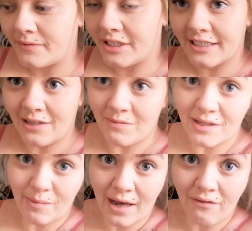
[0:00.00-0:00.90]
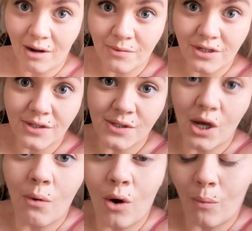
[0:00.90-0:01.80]
She's given me the better options,
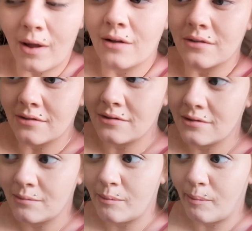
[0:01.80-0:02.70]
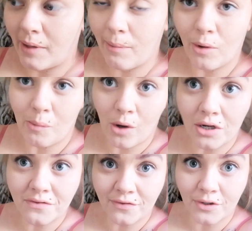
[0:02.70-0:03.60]
so I will be more
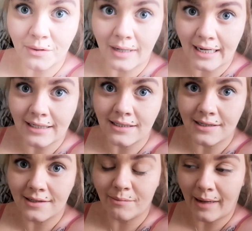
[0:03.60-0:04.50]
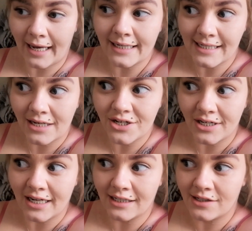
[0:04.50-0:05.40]
mindful and pay
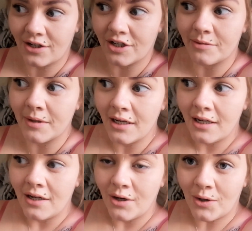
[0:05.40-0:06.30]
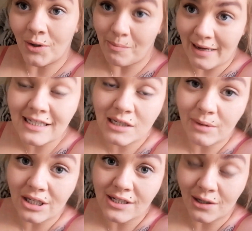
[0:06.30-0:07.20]
attention next time, or message
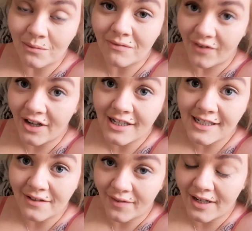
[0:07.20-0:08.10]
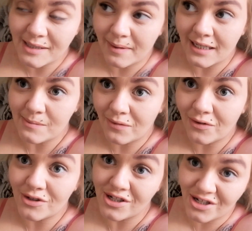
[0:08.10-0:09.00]
my consultant first in the first place
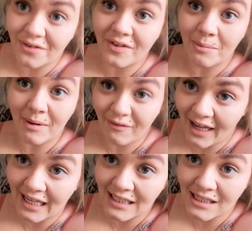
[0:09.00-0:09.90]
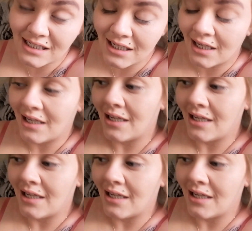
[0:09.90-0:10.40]
before stuffing my face.